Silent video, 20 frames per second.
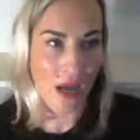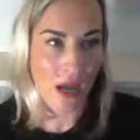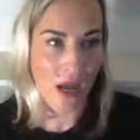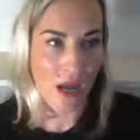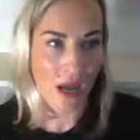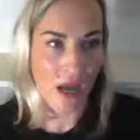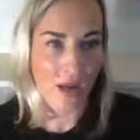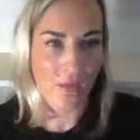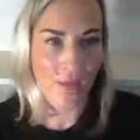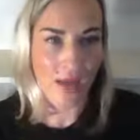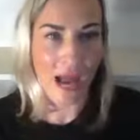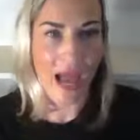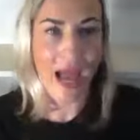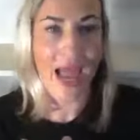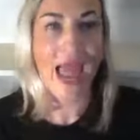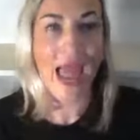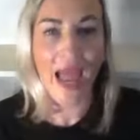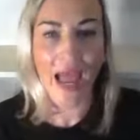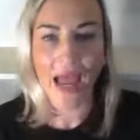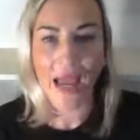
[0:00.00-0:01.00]
um, I
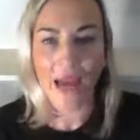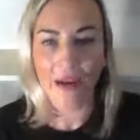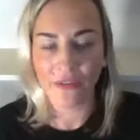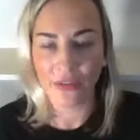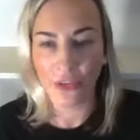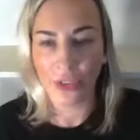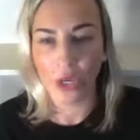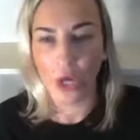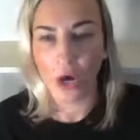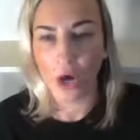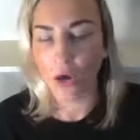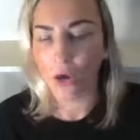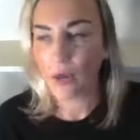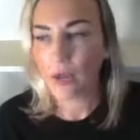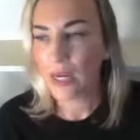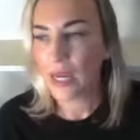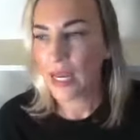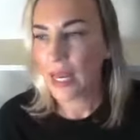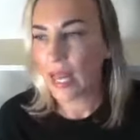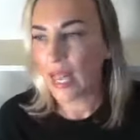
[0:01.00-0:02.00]
have, you know,
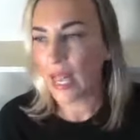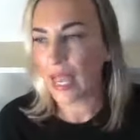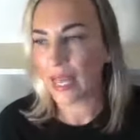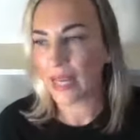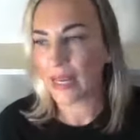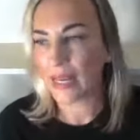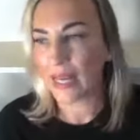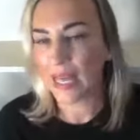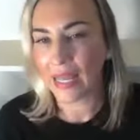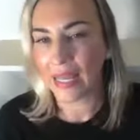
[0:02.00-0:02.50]
and